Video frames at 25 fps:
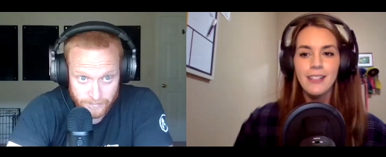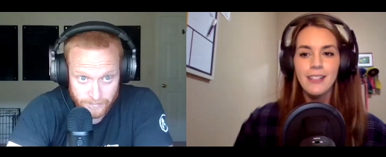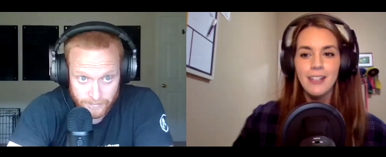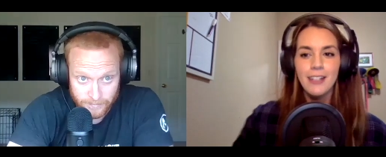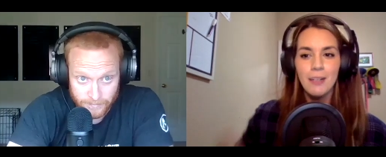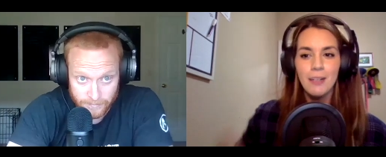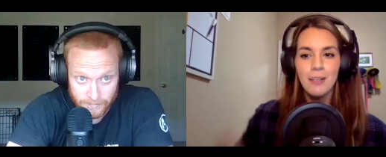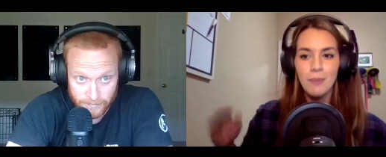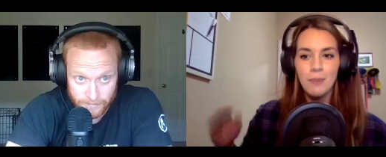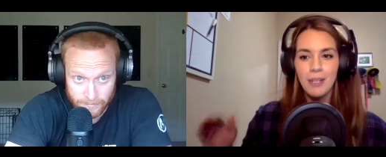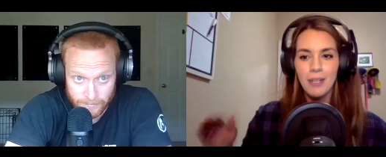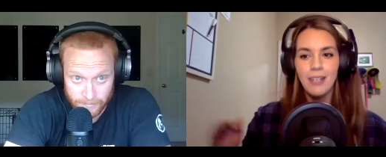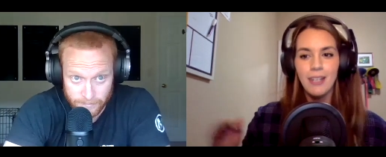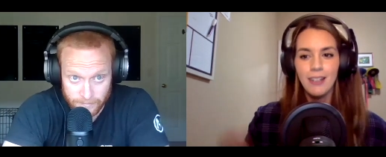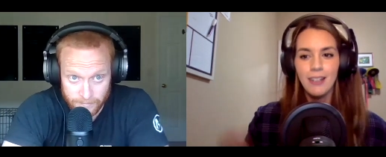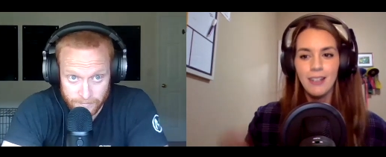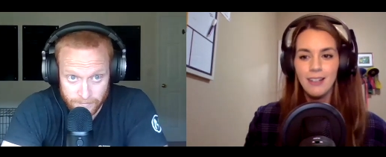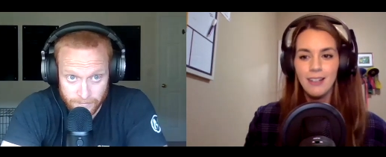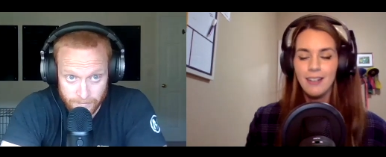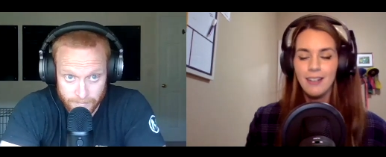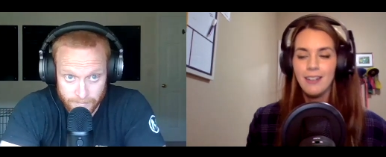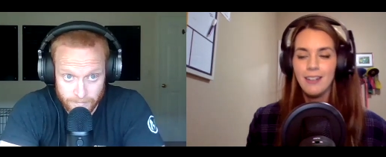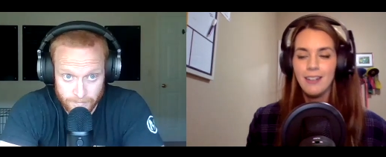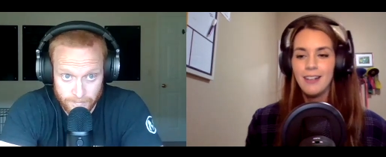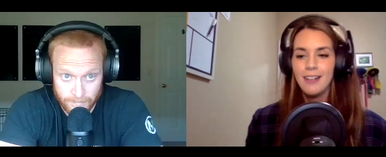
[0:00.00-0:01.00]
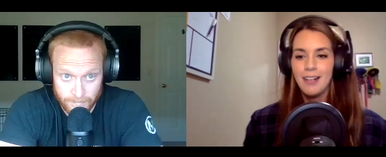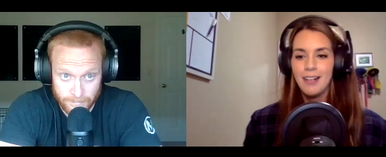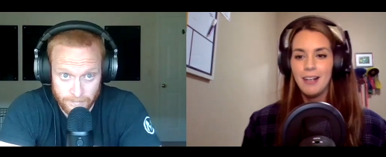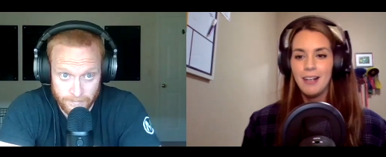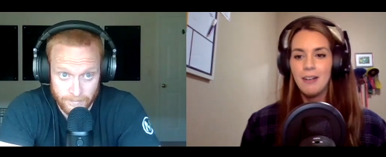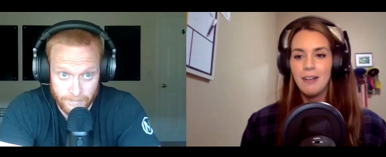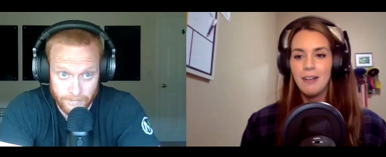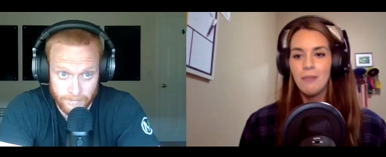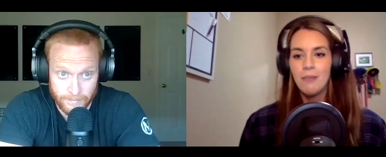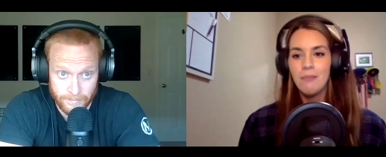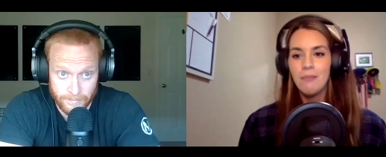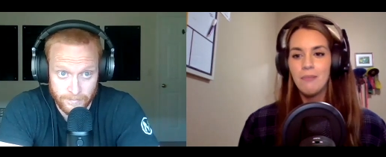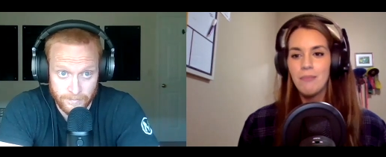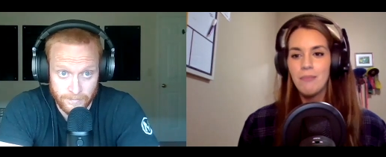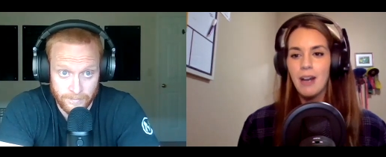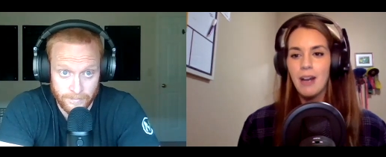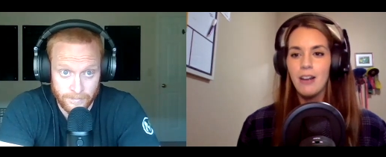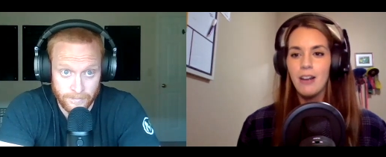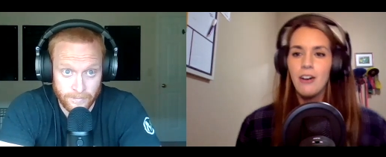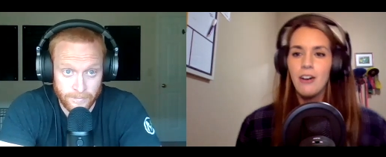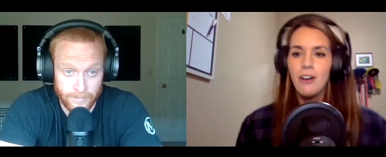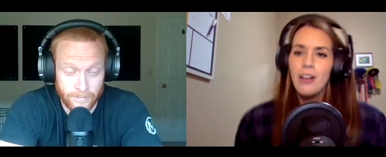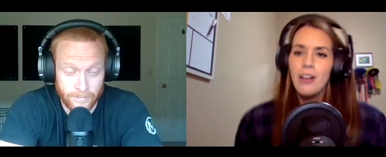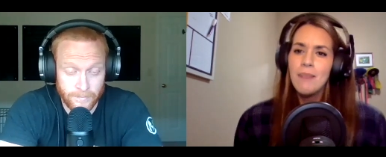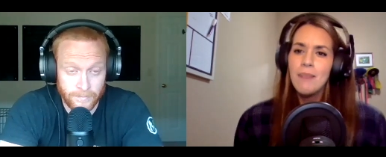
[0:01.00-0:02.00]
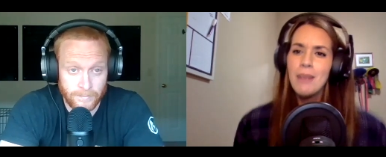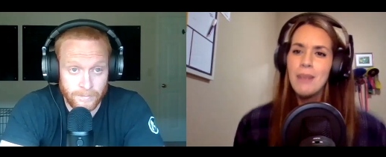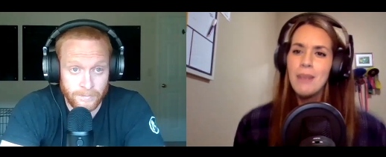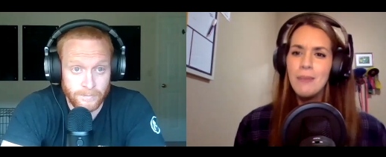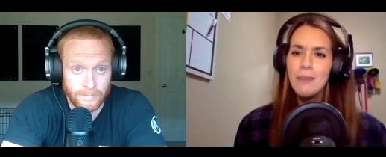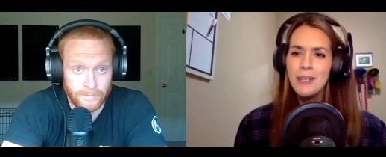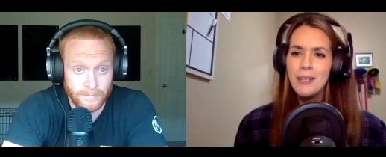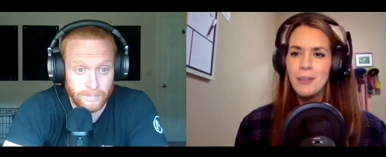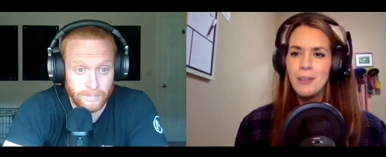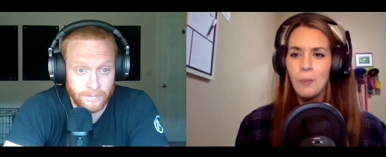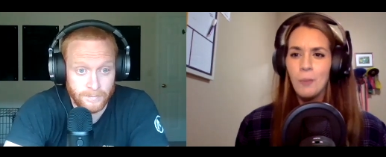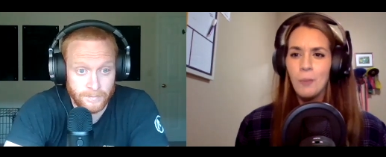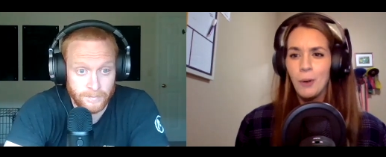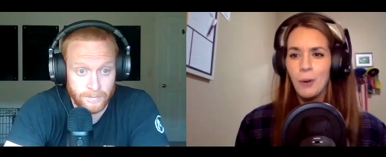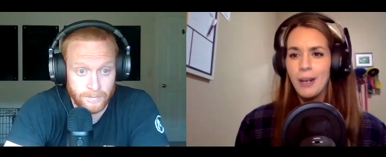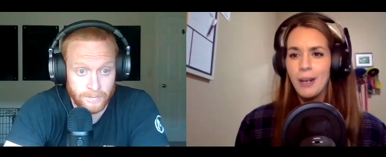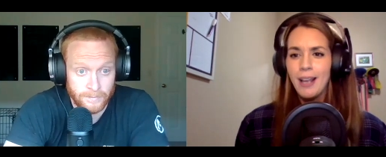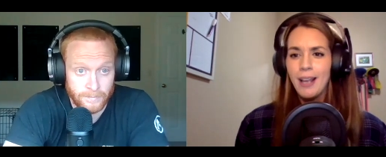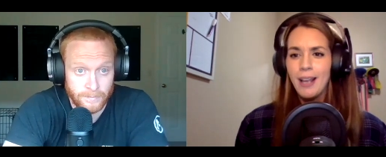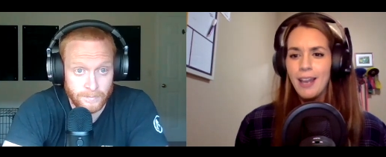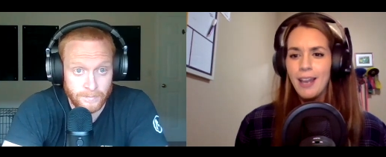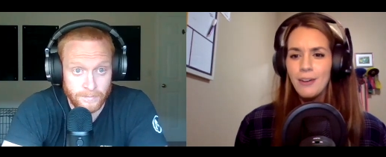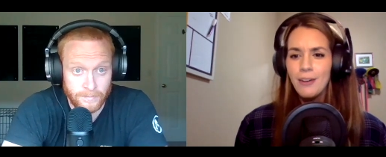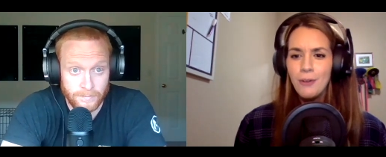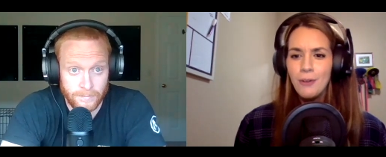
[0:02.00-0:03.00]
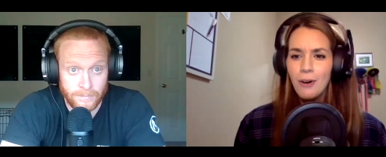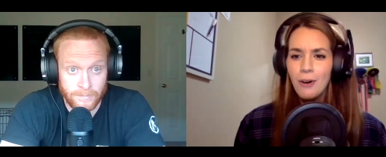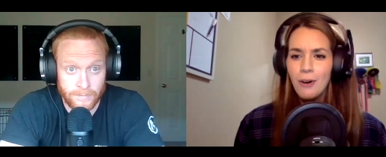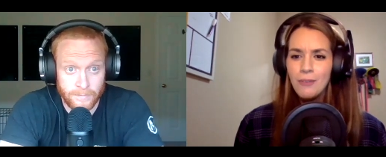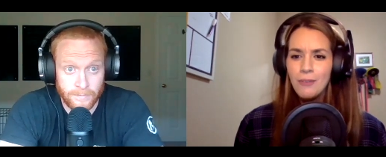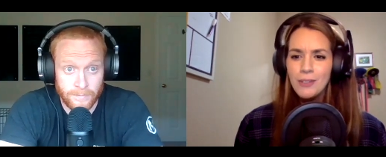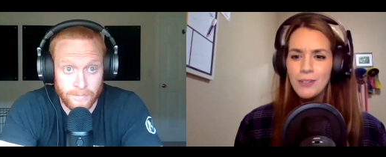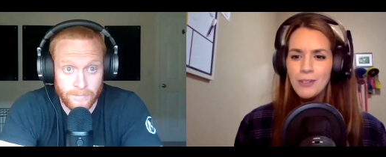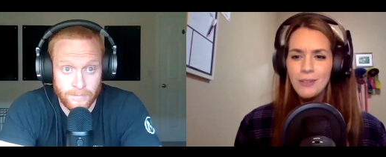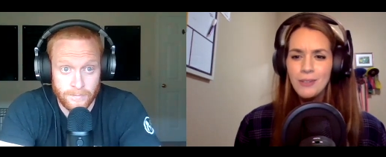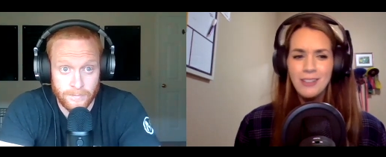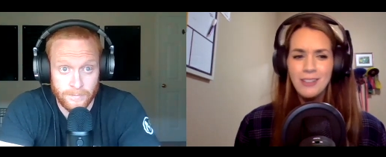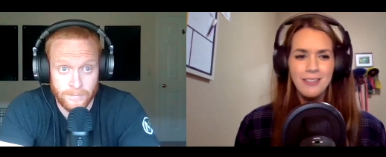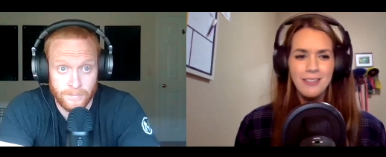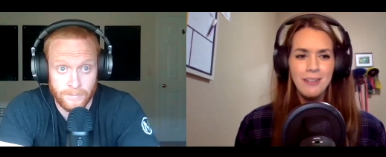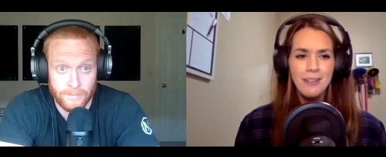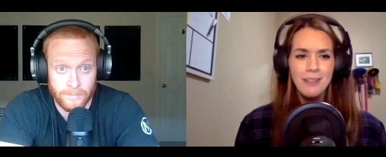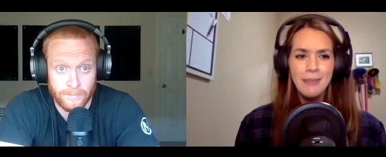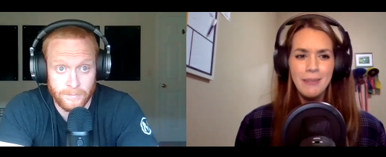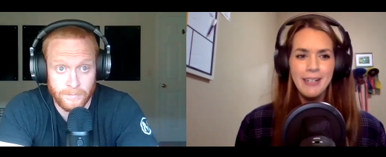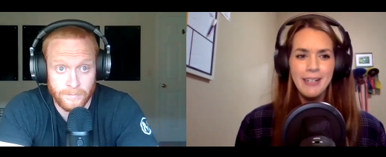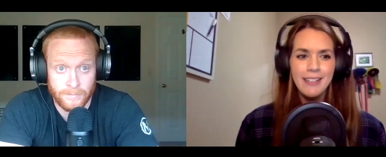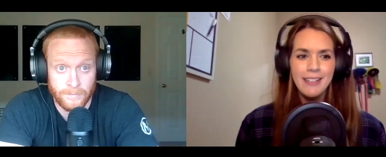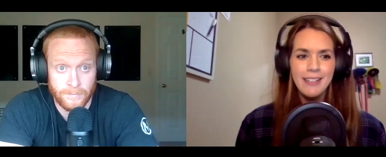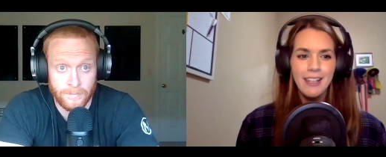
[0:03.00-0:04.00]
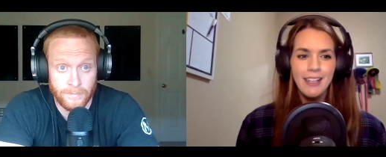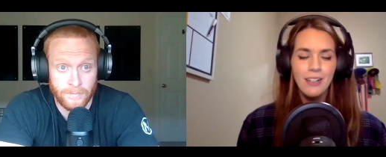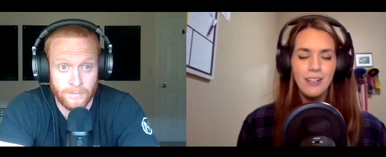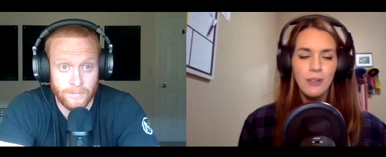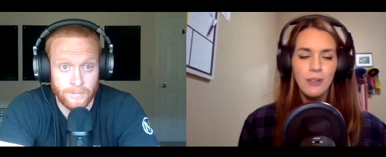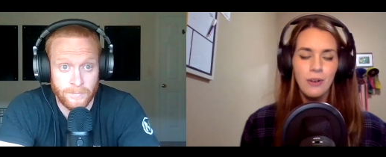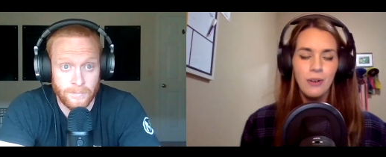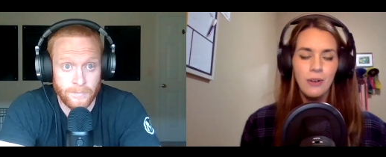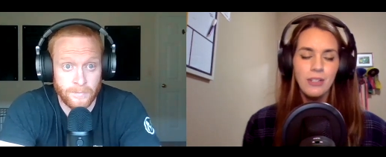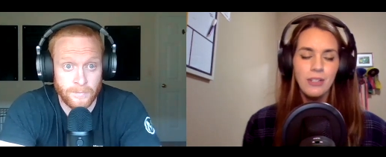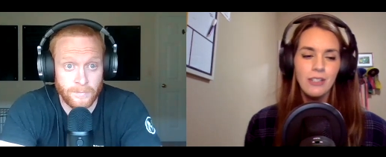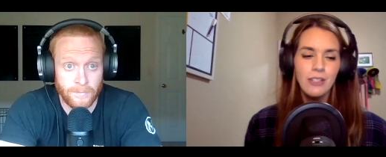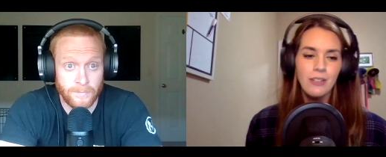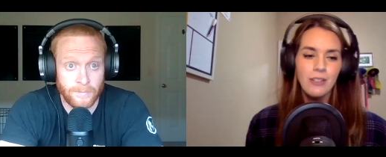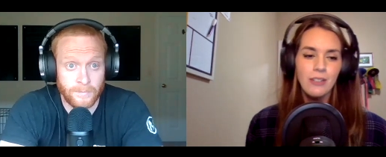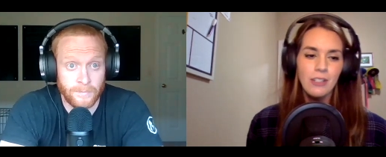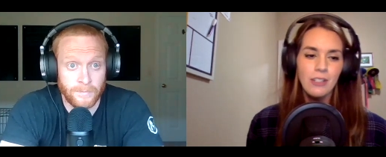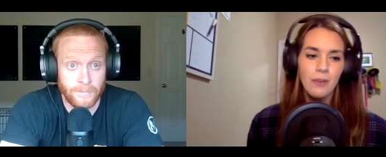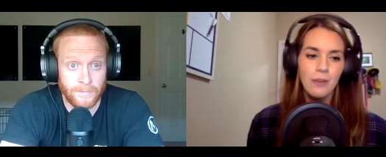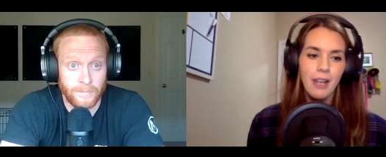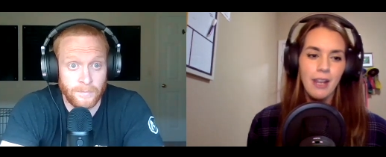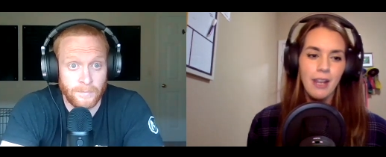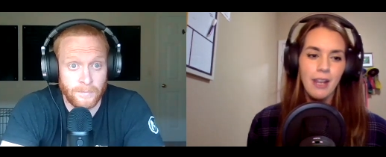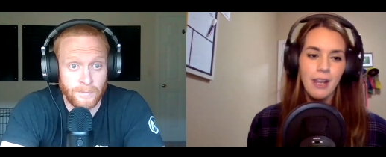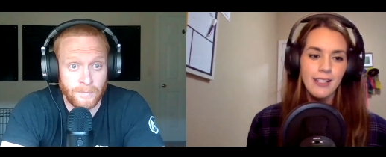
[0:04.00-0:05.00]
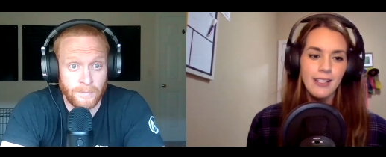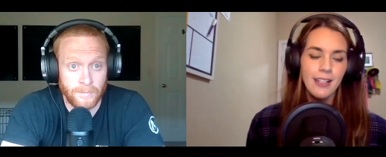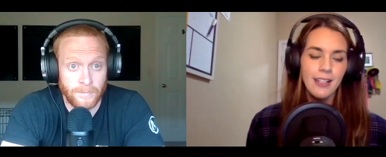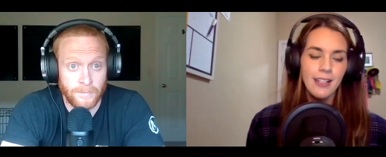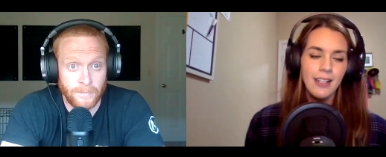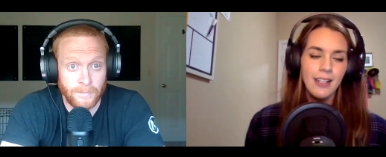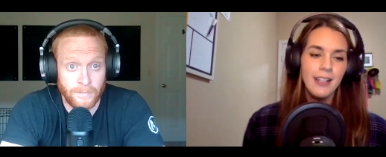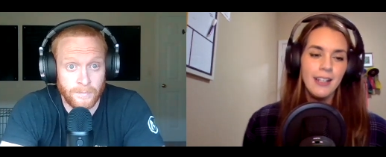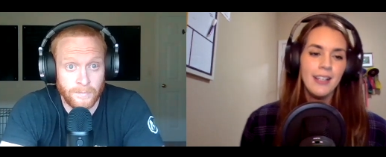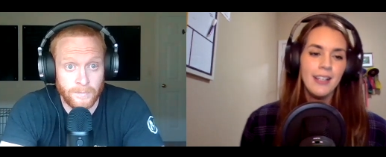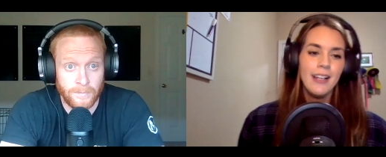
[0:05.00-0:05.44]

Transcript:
Speaker 1: going to be my, and maybe in the morning. I don't know. If it's only three minutes, I could totally do it twice.